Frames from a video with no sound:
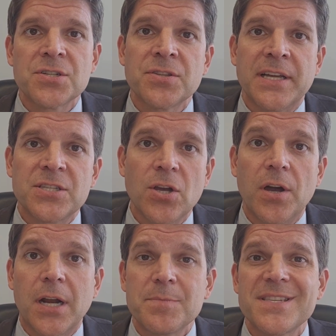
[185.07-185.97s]
So that's
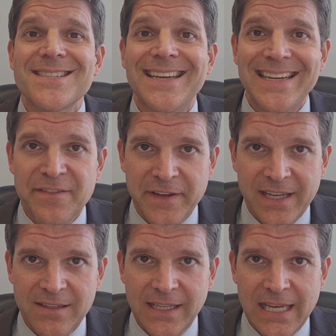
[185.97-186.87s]
gone up
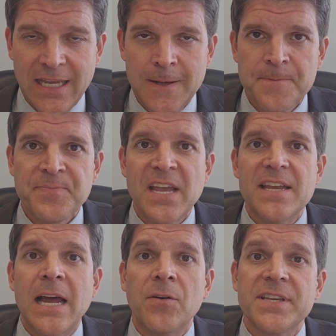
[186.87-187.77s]
significantly.
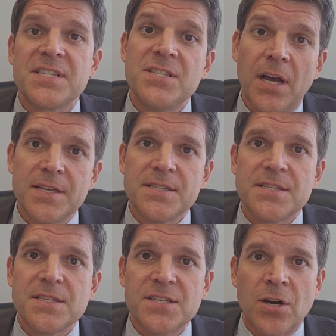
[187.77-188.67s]
Now, this does
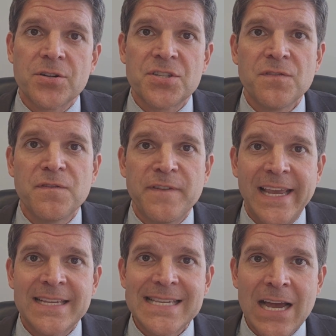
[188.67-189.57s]
start to
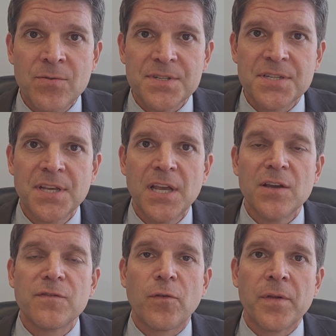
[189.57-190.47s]
phase out
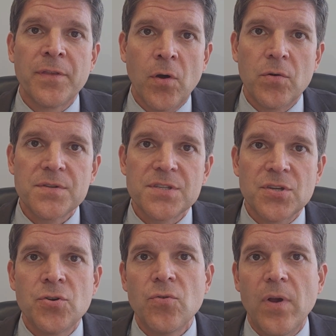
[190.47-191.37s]
for those
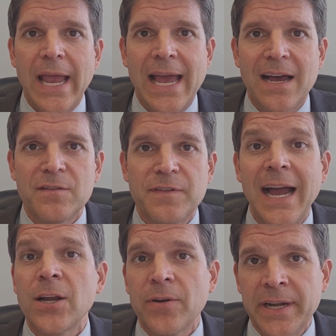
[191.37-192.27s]
who have
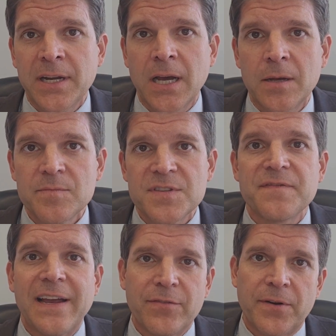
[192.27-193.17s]
higher incomes,
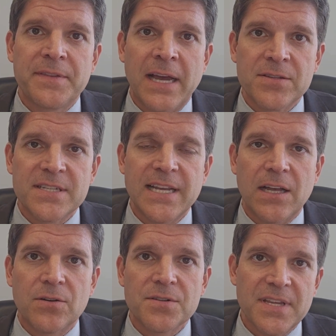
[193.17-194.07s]

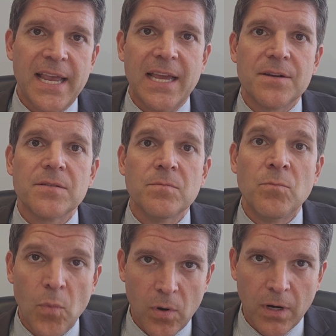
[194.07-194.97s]
$500,000 and
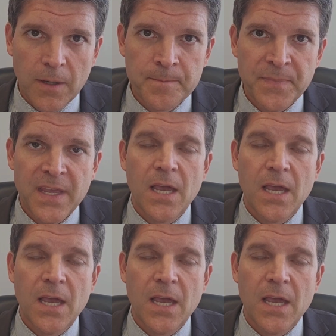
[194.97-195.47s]
more.